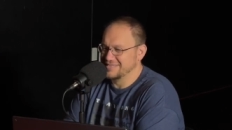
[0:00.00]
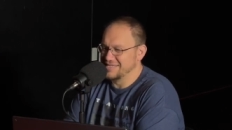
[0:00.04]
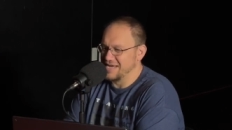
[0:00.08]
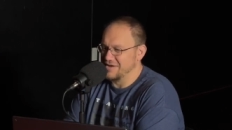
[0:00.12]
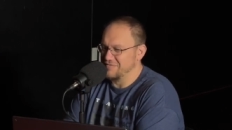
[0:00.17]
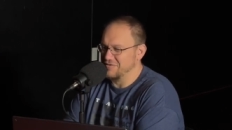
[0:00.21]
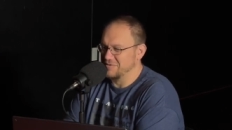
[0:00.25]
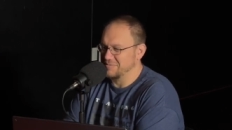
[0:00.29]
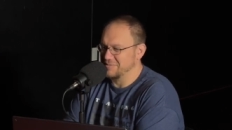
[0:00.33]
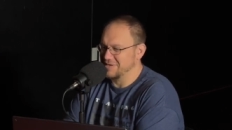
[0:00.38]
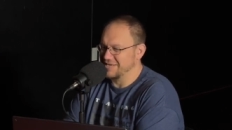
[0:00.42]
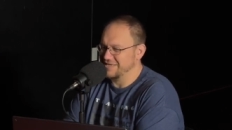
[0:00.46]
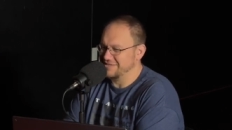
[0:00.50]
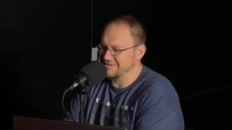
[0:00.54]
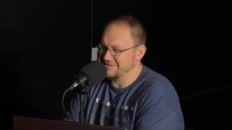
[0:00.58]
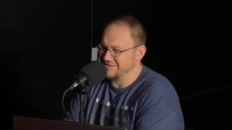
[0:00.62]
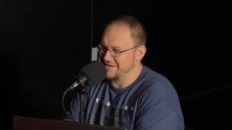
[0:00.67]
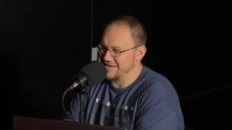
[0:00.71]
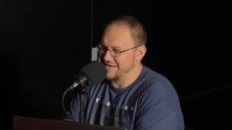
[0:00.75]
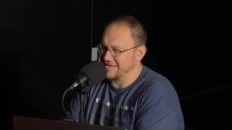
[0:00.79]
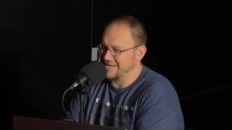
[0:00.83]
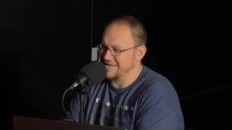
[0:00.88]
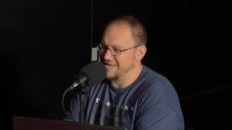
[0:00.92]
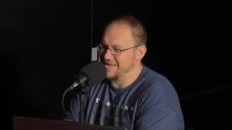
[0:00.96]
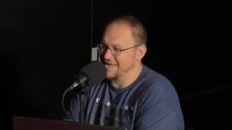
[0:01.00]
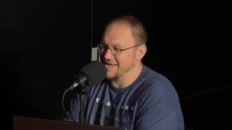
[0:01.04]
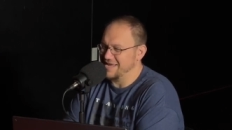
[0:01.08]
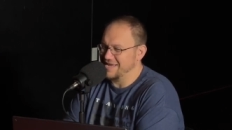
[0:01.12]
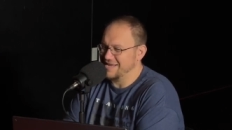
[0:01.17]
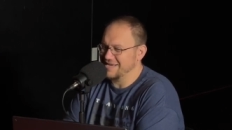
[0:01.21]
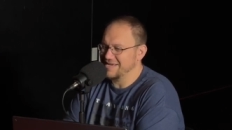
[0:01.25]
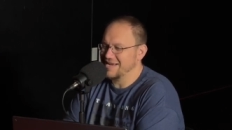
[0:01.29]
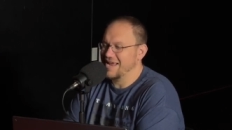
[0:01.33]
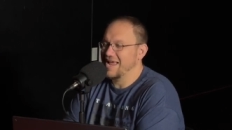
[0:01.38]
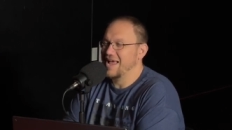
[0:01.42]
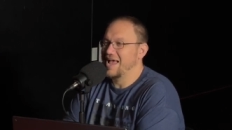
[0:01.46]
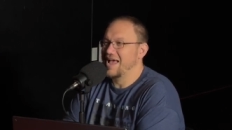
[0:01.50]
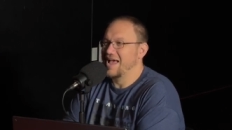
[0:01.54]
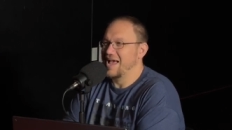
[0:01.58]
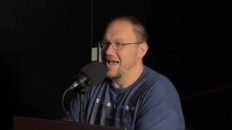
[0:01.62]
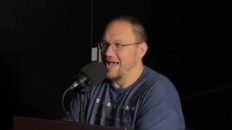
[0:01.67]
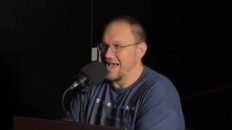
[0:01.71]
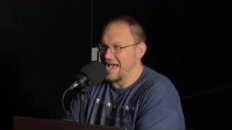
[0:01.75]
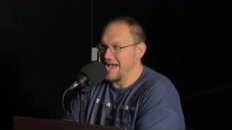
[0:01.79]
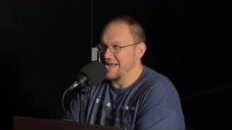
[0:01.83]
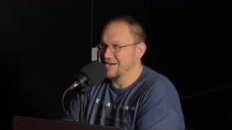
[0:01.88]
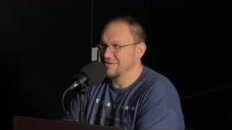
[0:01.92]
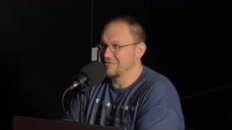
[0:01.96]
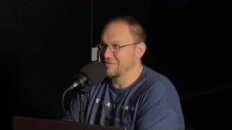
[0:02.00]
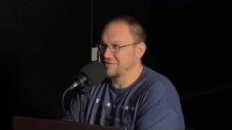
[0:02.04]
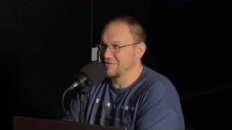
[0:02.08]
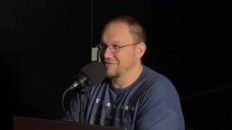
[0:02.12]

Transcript: save your butt and get out of a